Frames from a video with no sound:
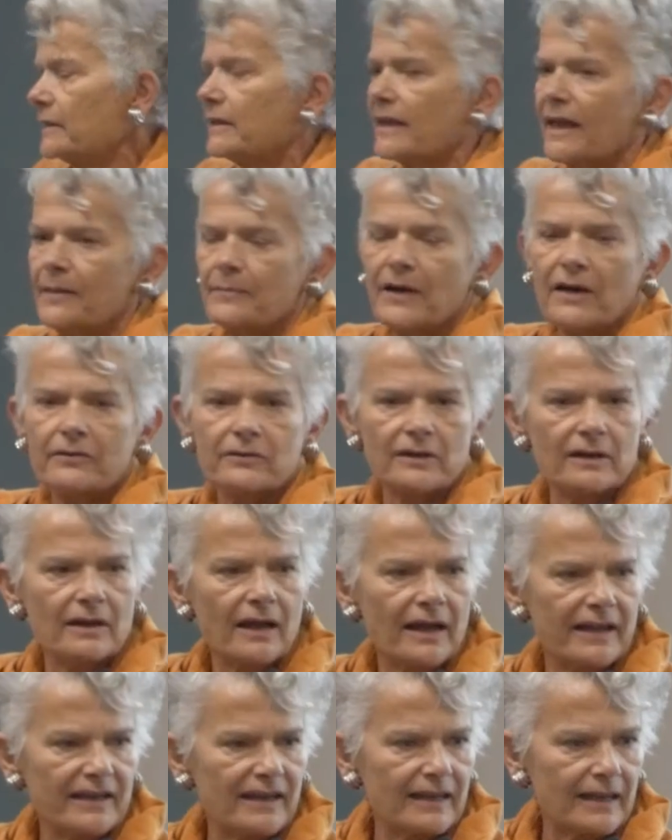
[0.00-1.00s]
It came out in
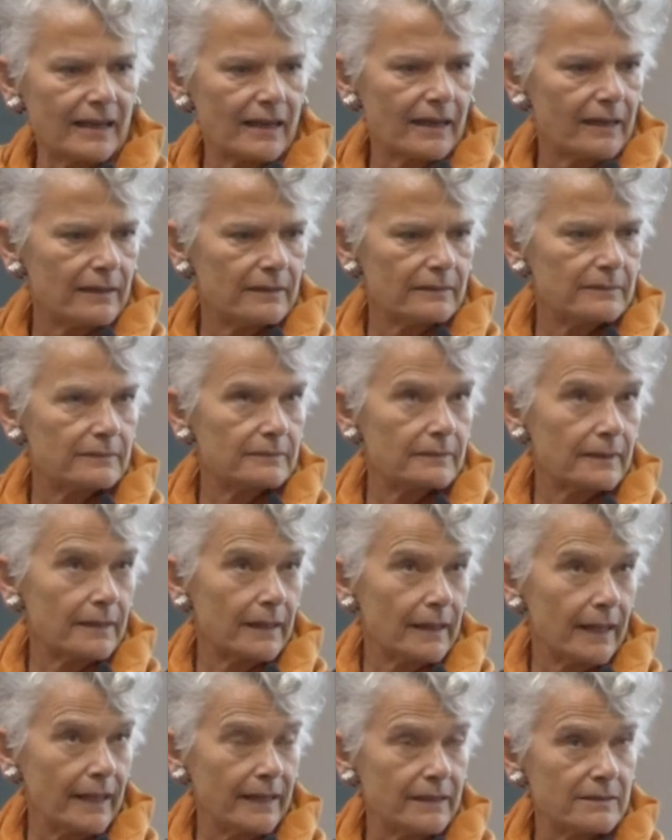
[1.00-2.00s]

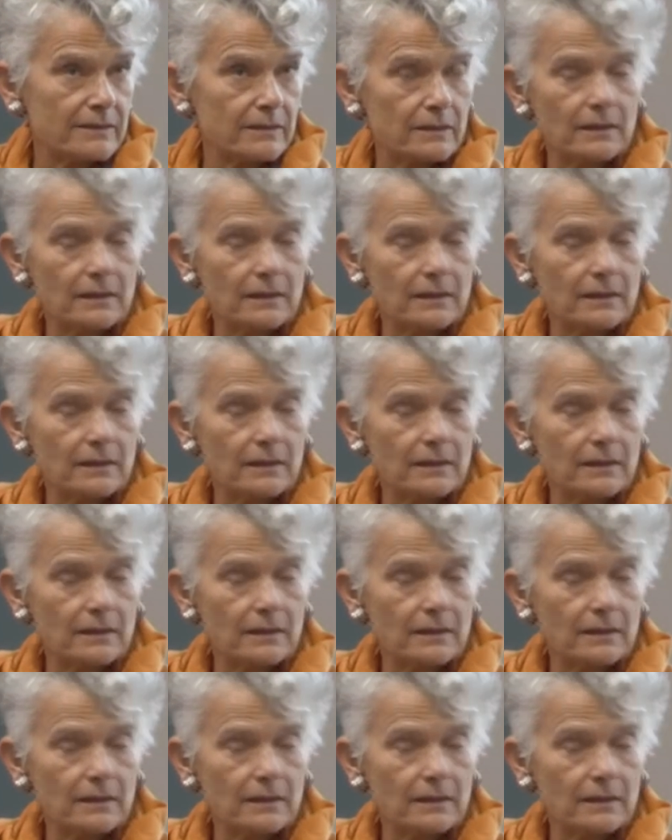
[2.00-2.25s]
'98.